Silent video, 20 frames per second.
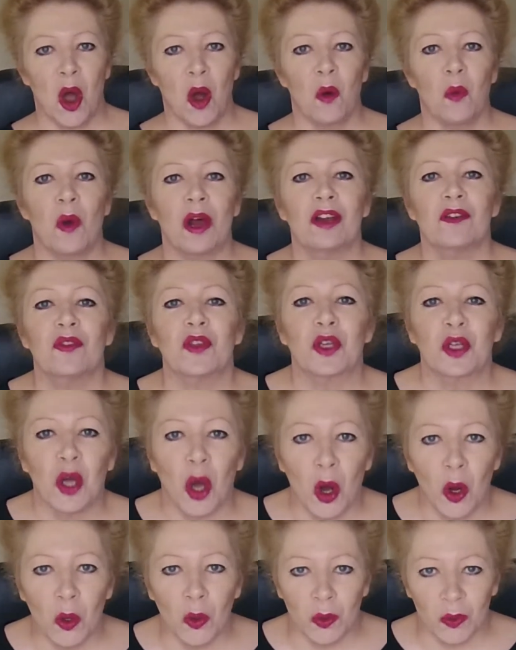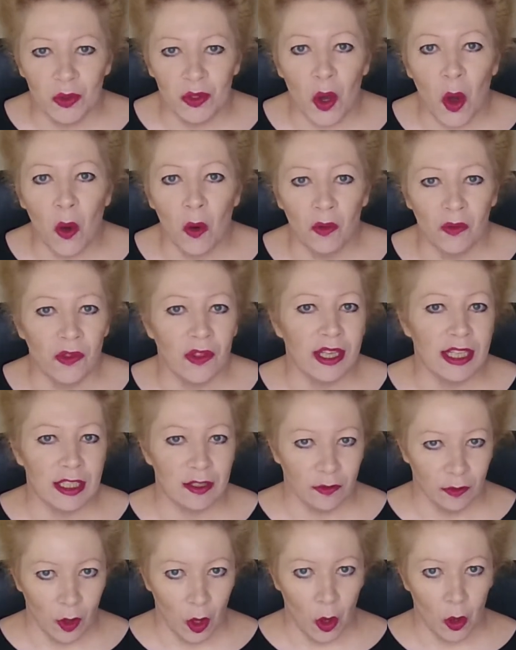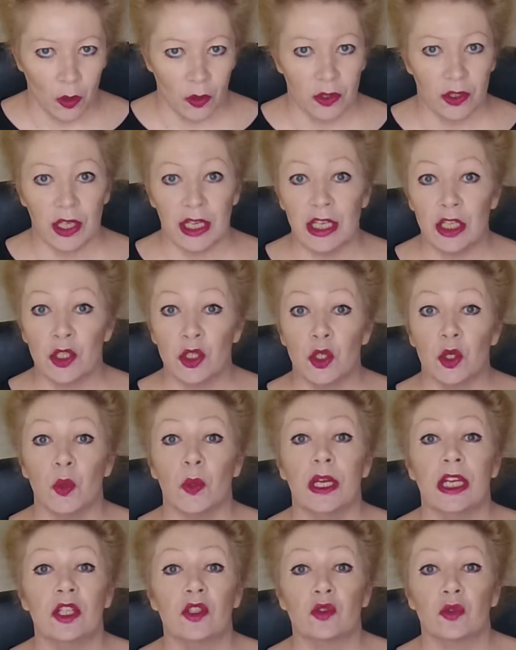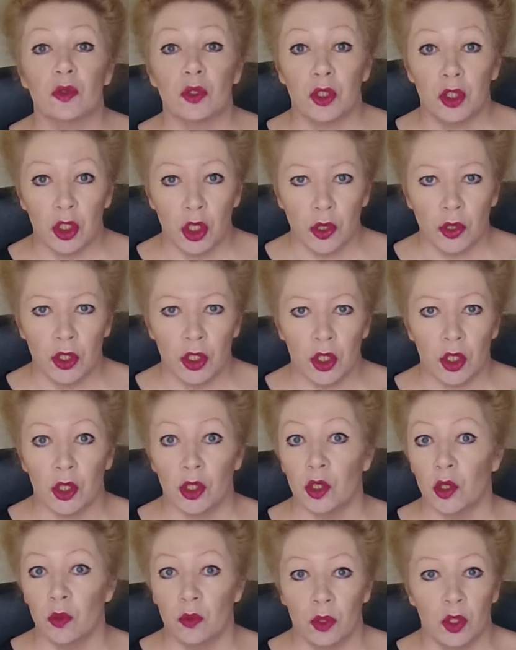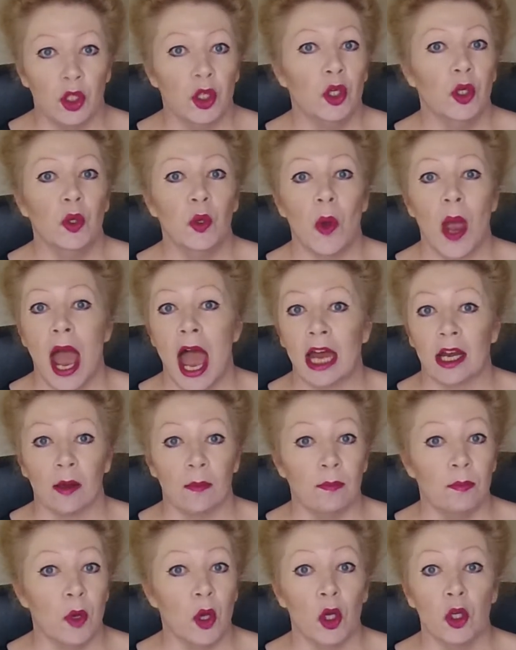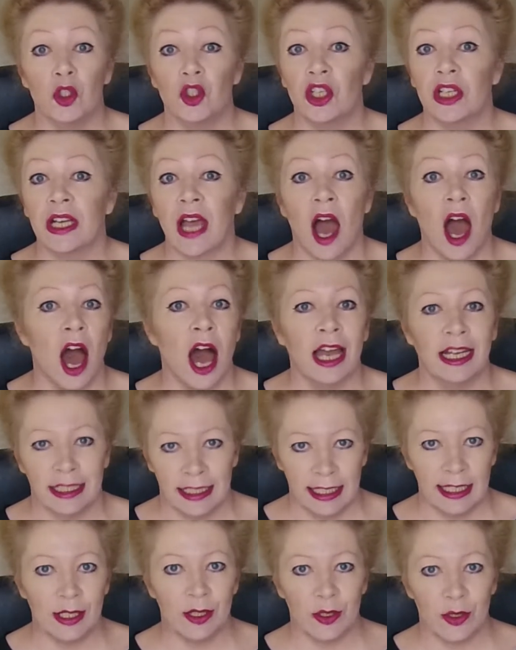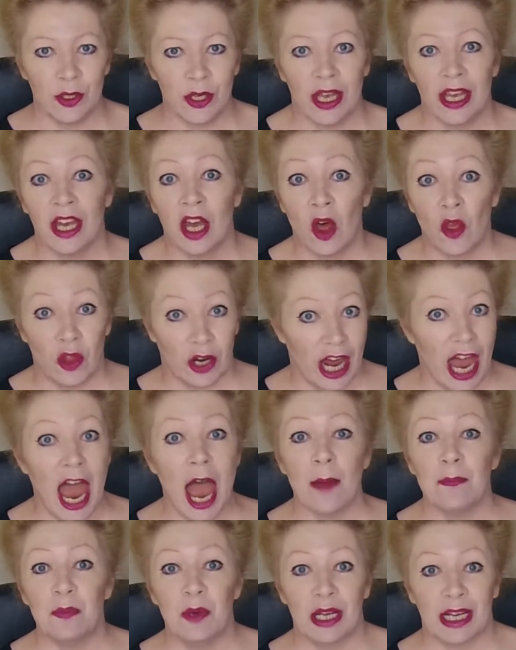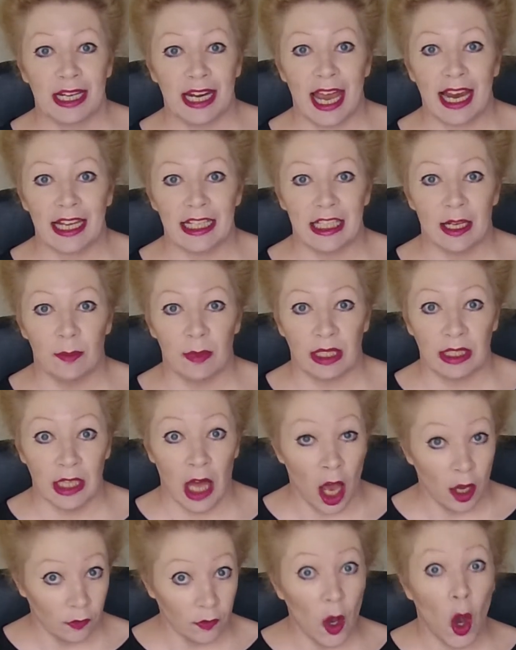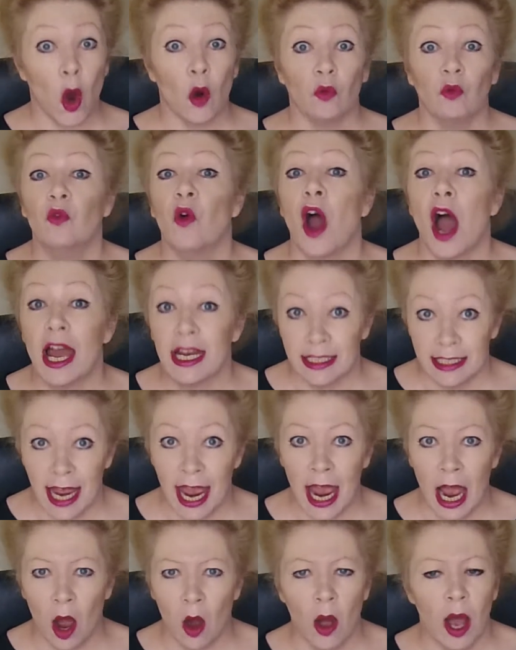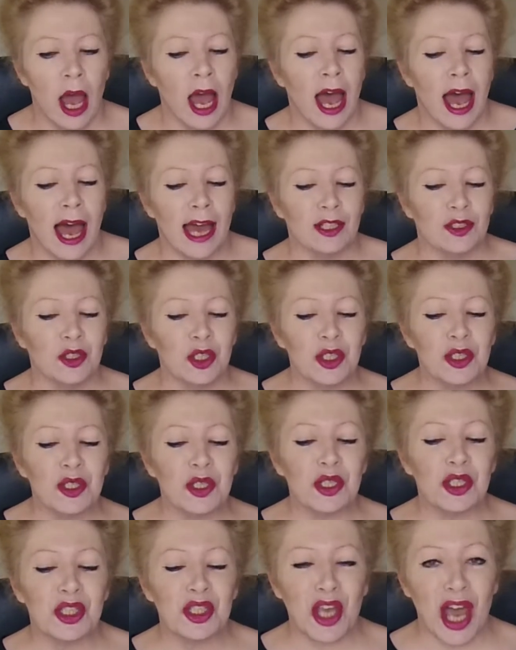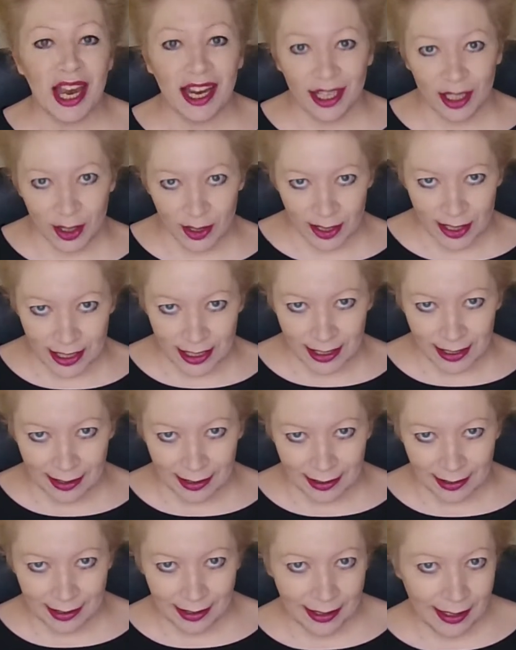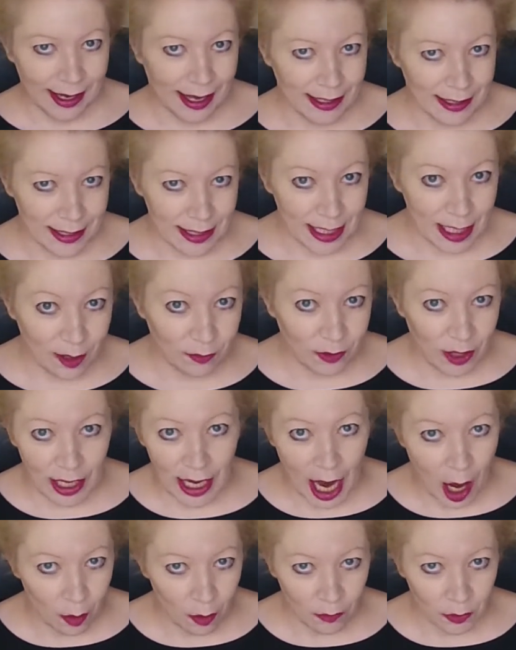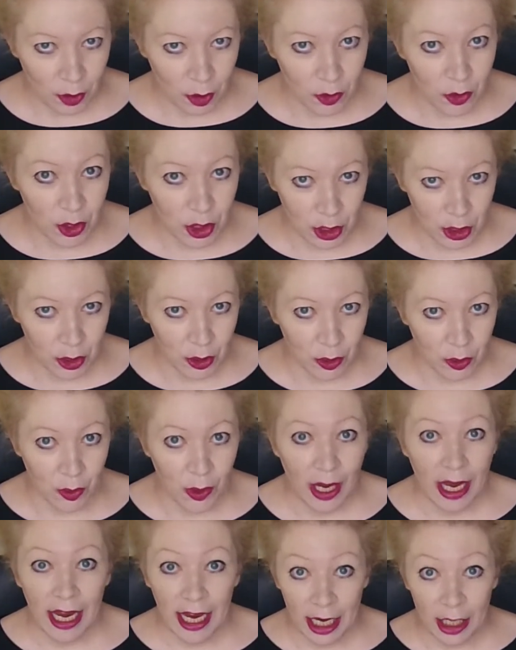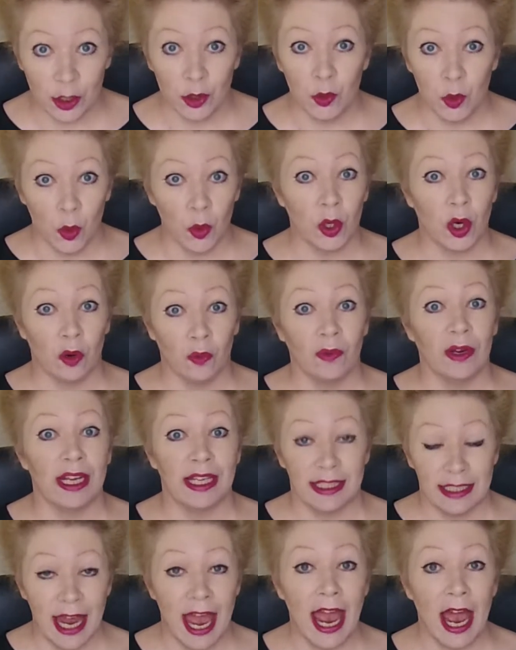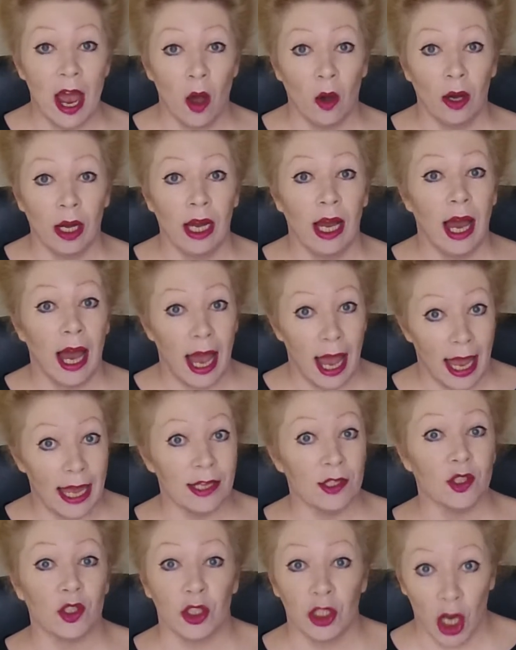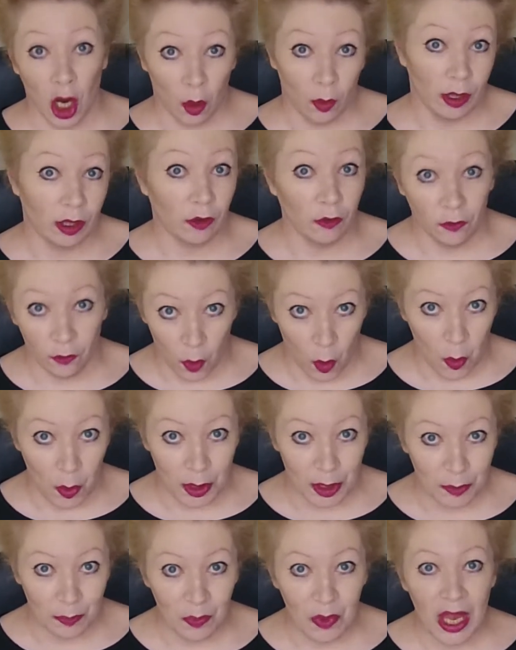One of the goals of these vlogs is to introduce to you new and emerging ideas that are happening in academic life right now, and just to suck it and see if they are of use to you in your career now and going forward.